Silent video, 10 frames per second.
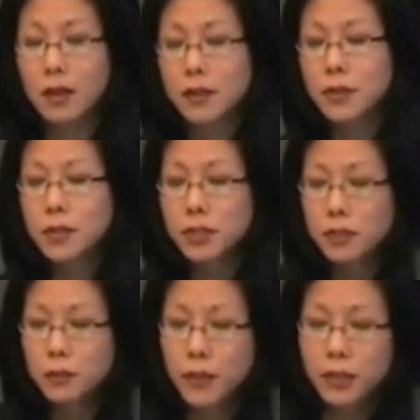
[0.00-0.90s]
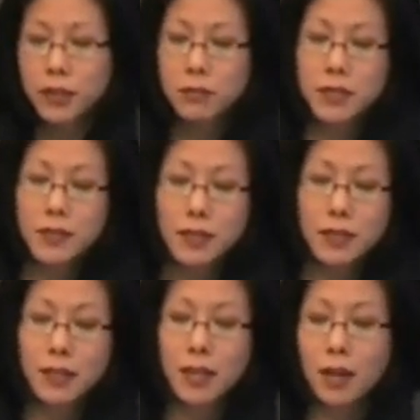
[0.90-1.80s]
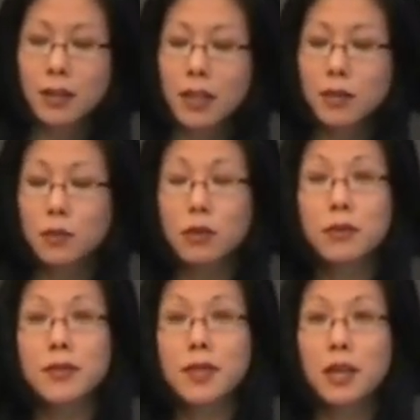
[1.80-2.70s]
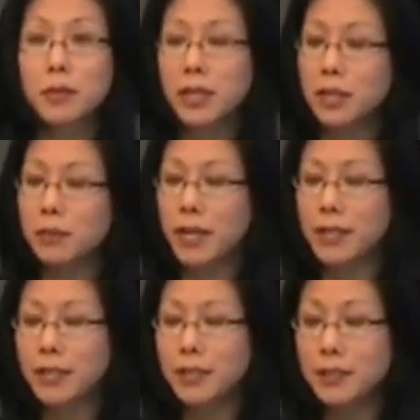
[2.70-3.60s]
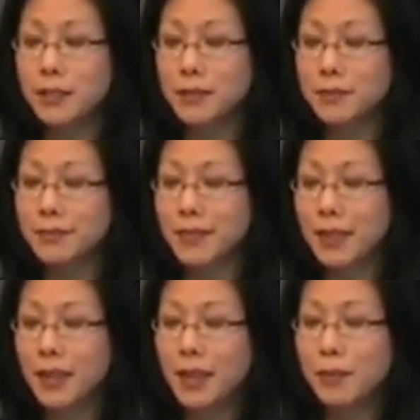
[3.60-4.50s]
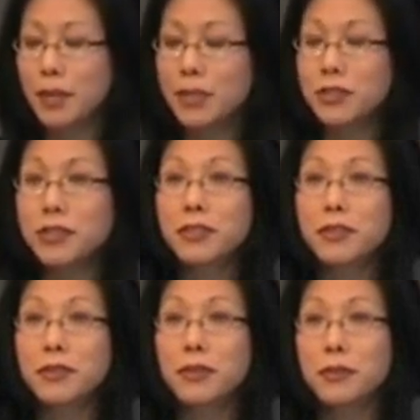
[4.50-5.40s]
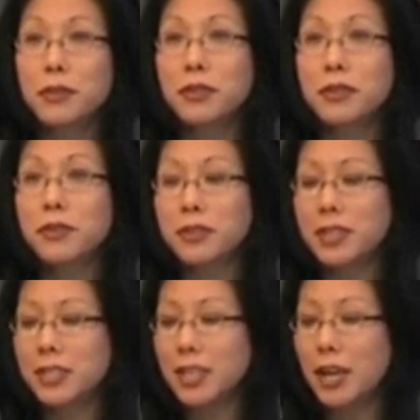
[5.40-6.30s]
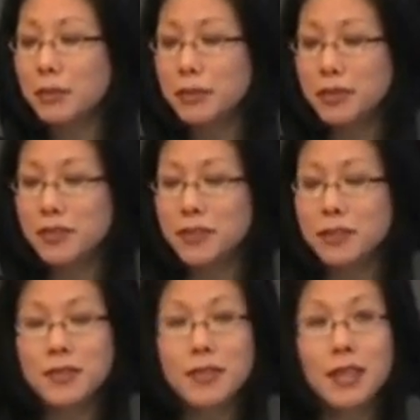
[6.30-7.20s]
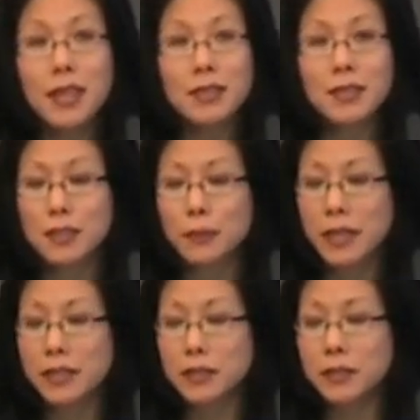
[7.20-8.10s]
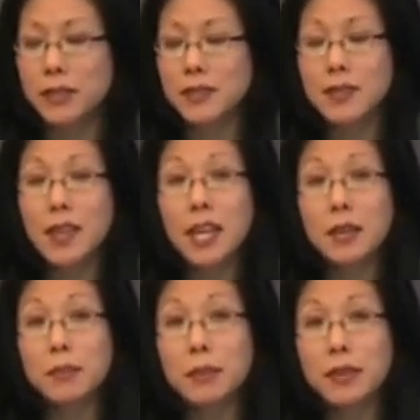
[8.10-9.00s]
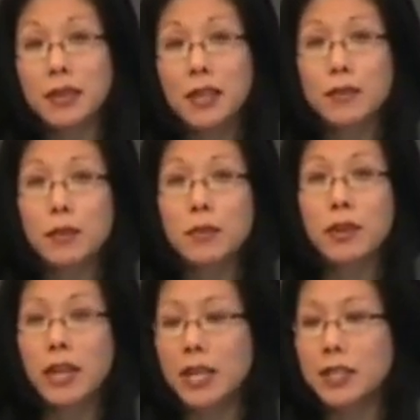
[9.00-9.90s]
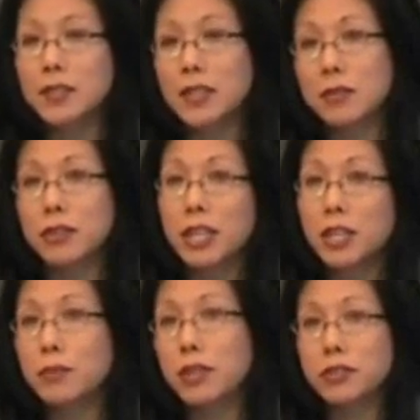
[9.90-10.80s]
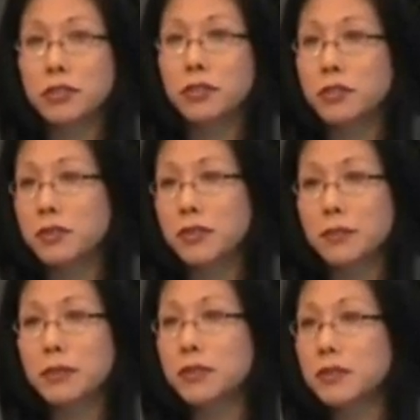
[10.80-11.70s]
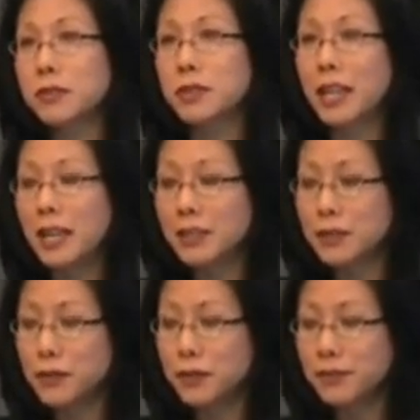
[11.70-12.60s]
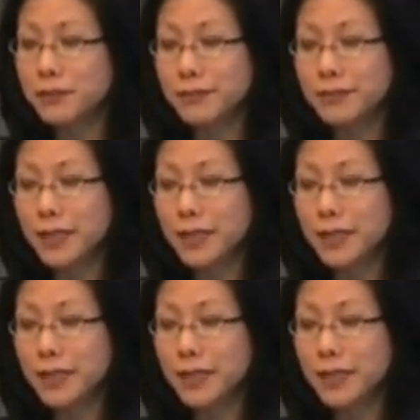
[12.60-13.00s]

So until fairly recently, the online world was dominated by geeks, Marginal youth who were early adopters used the net as a space to escape from their age-segregated pressure cookers of middle school and high school.